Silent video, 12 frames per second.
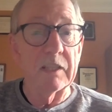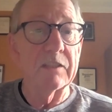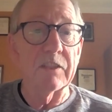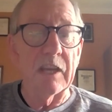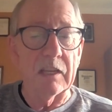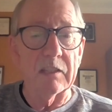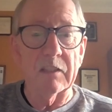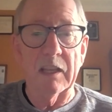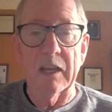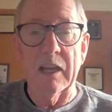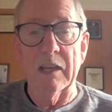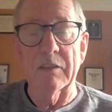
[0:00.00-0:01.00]
an insect,
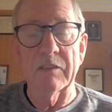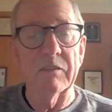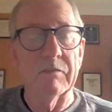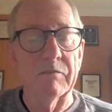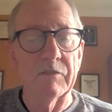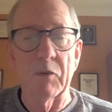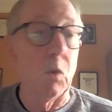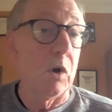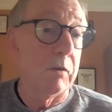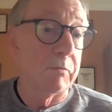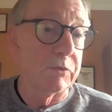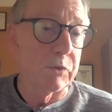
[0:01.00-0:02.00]
and the
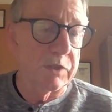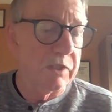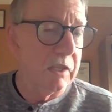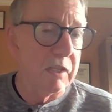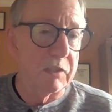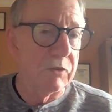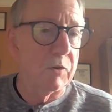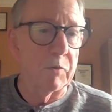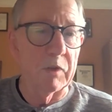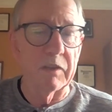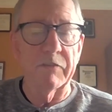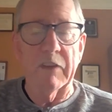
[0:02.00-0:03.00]
worms we study do
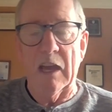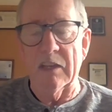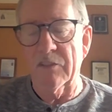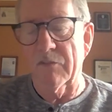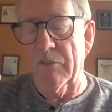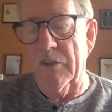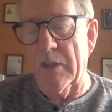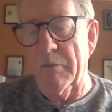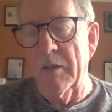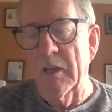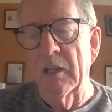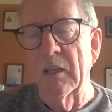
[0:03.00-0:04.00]
it really fast for them.